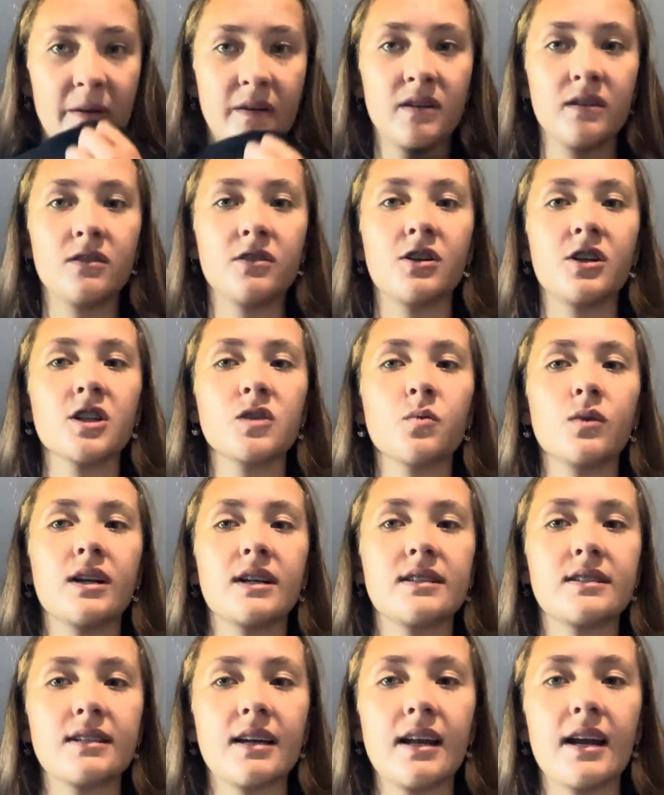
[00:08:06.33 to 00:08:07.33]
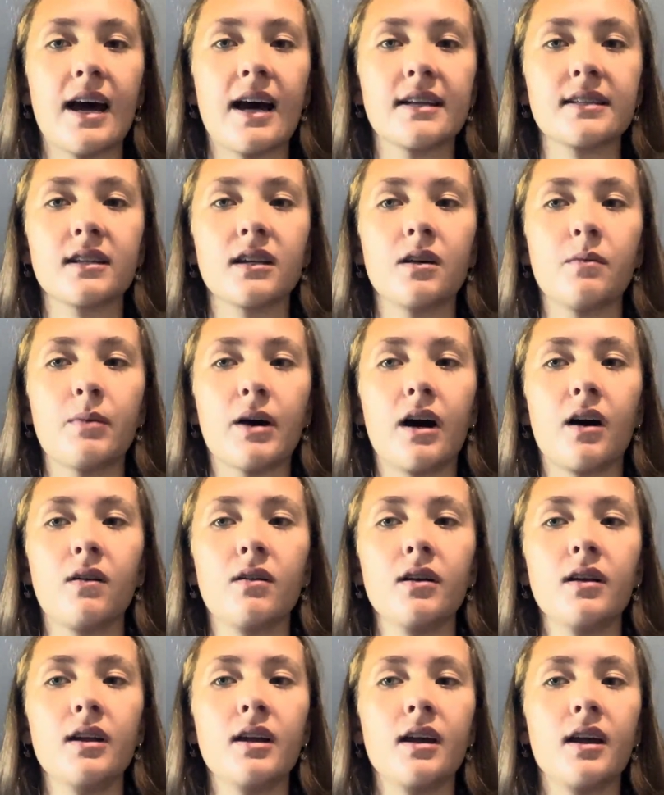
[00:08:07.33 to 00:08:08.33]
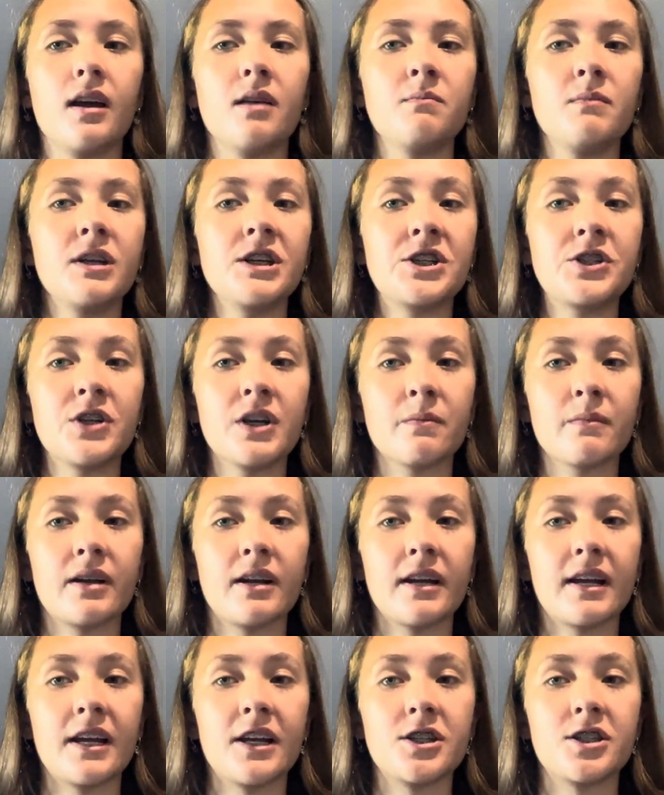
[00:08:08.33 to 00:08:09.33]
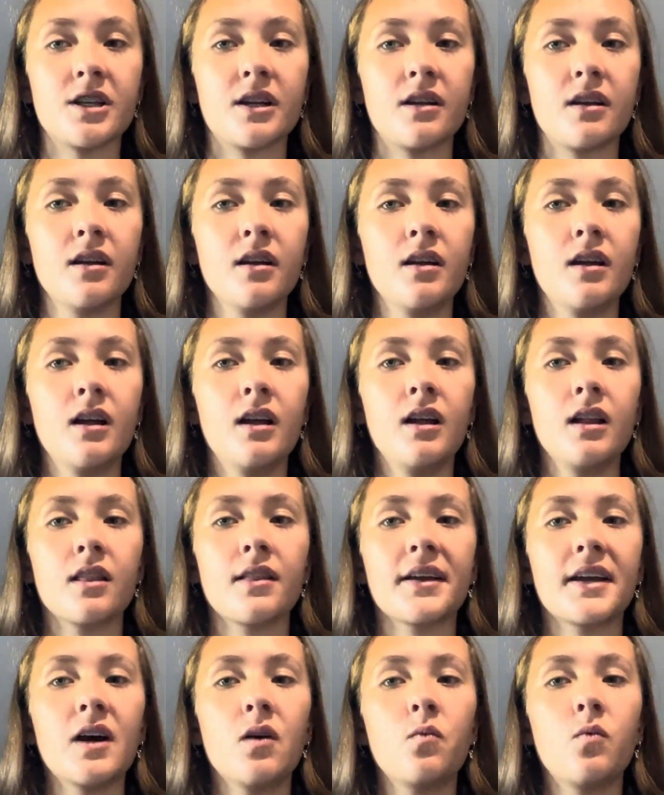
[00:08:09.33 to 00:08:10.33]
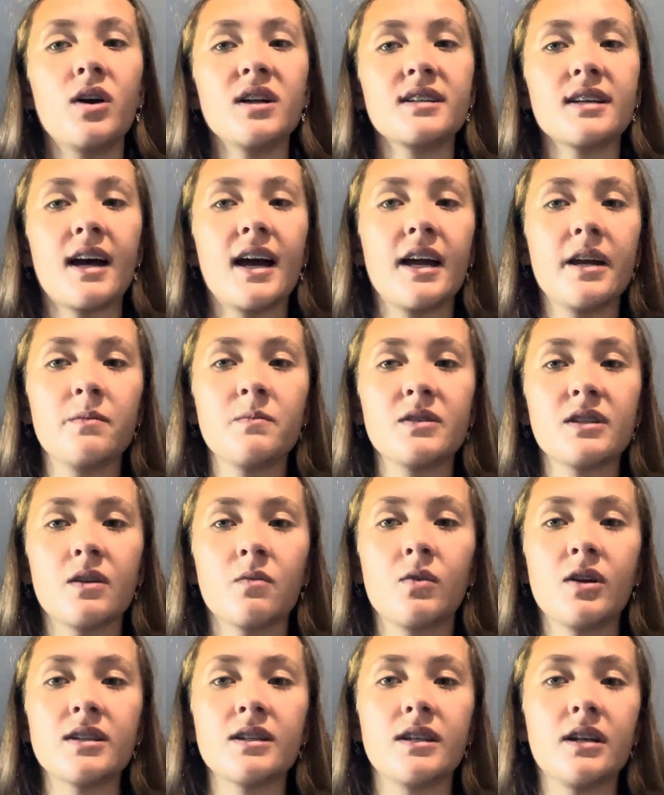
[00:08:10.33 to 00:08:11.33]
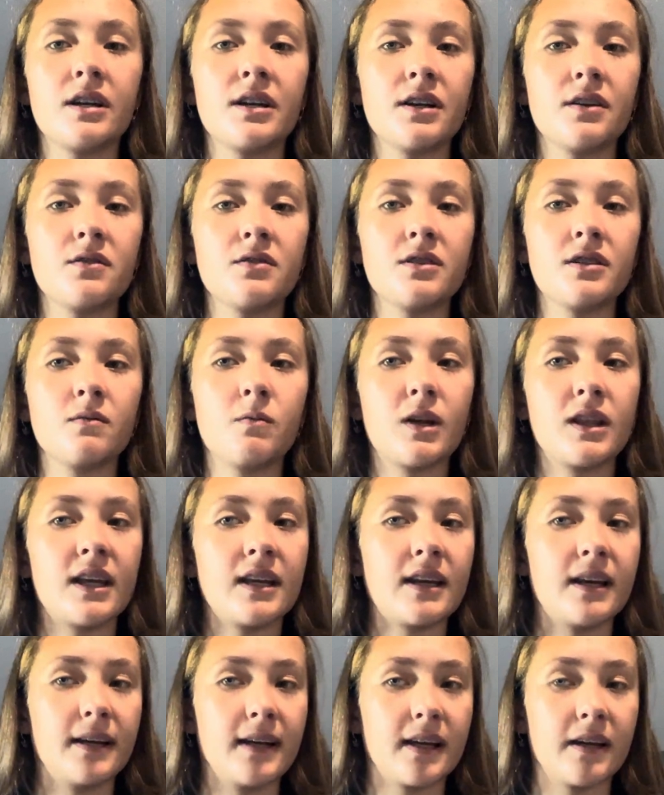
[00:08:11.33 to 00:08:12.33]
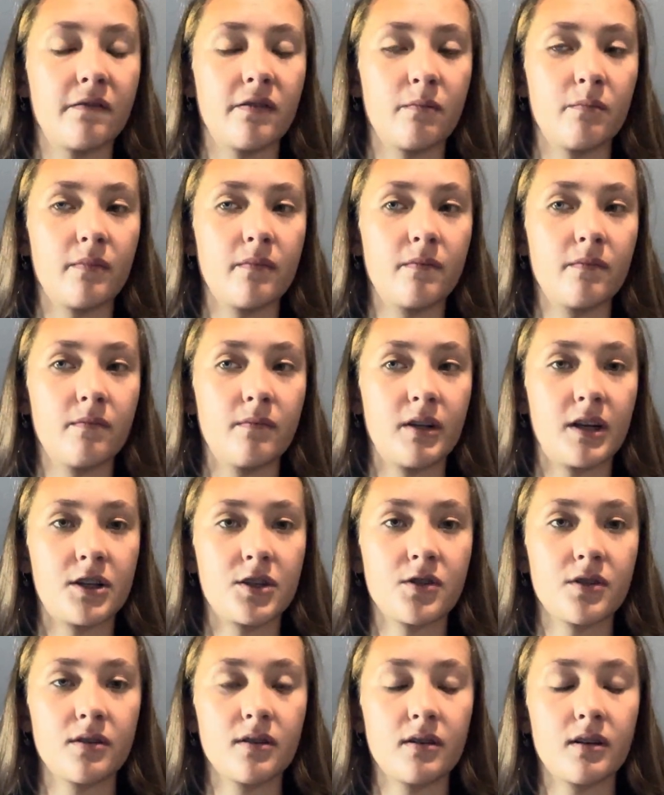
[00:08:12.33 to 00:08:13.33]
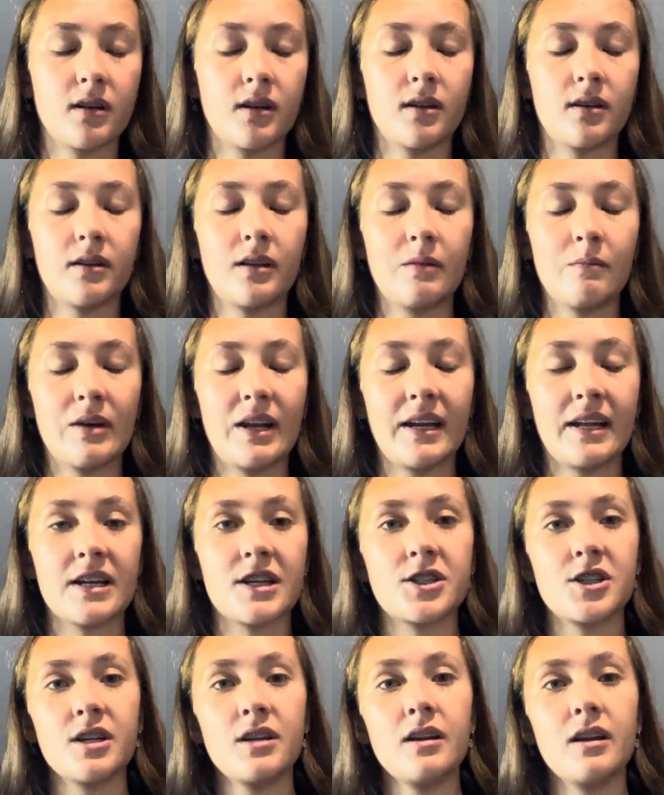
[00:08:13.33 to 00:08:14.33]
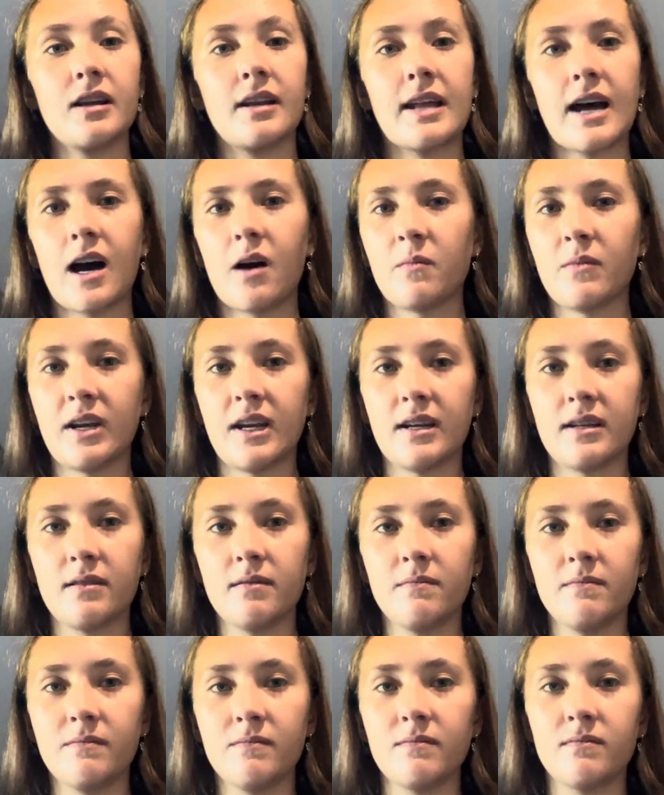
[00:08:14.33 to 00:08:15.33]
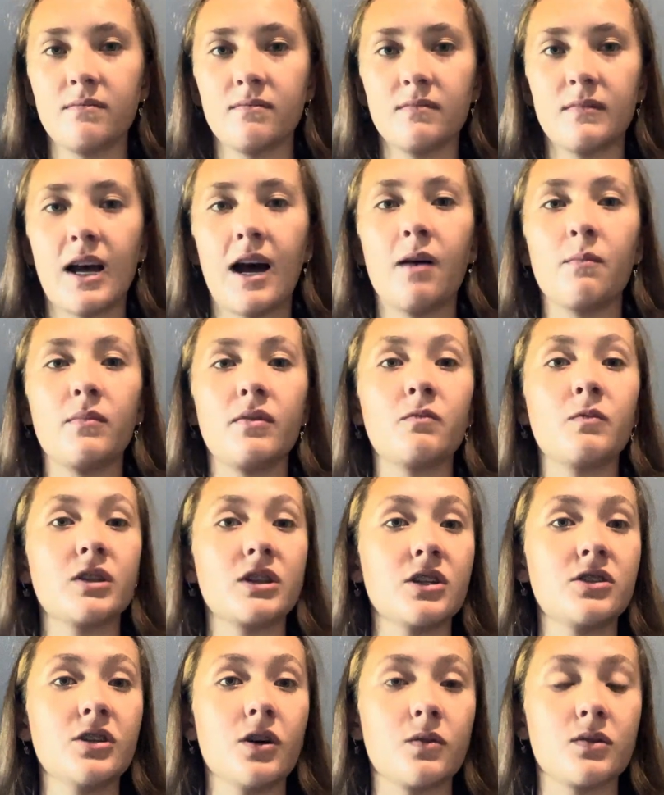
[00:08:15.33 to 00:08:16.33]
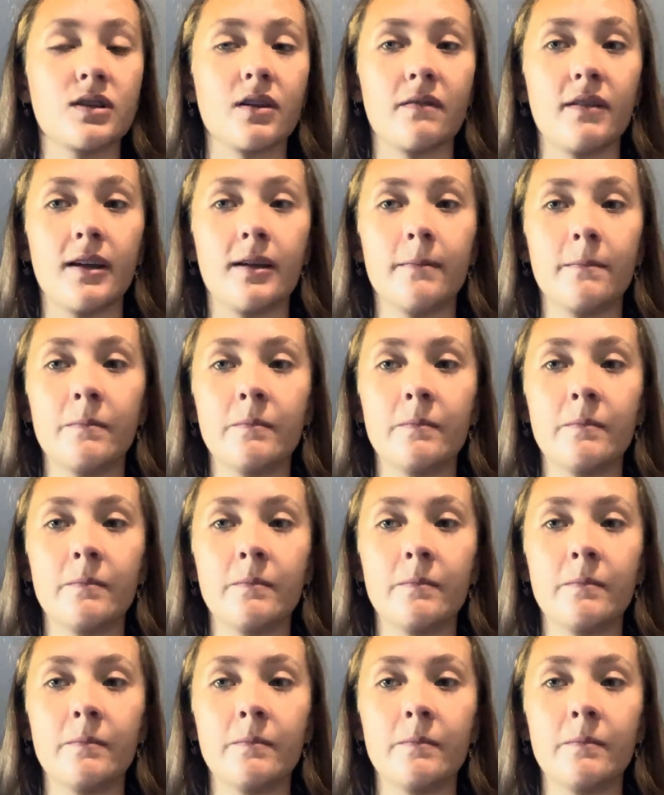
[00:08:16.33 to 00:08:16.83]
nurse would instead ask about administering medication, like at what times and what scenarios would they need to give medication and what the dose of it.